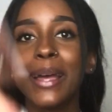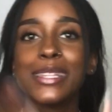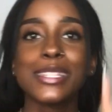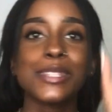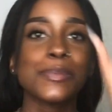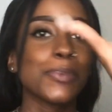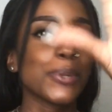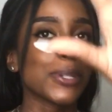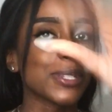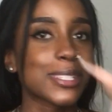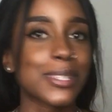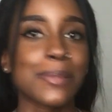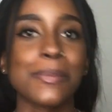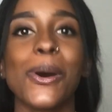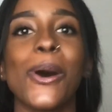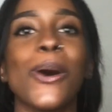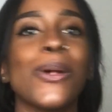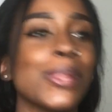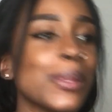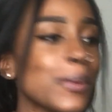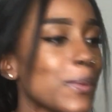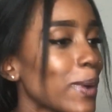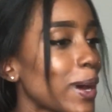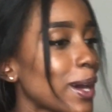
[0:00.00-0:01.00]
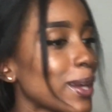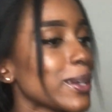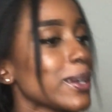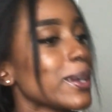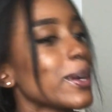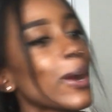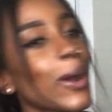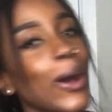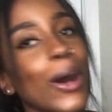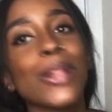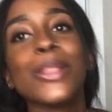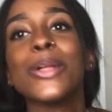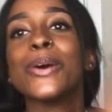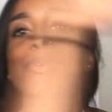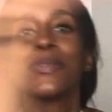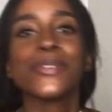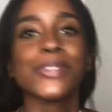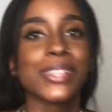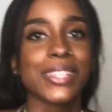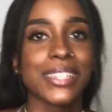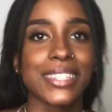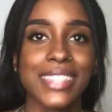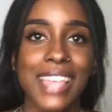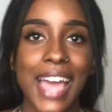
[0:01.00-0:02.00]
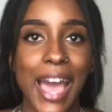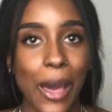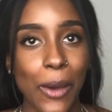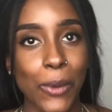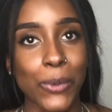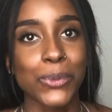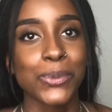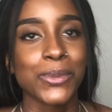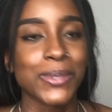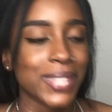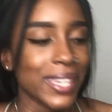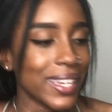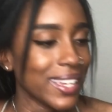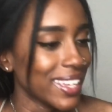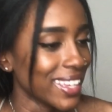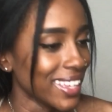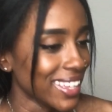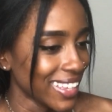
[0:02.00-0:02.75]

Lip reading: spritz some holy water all over this house.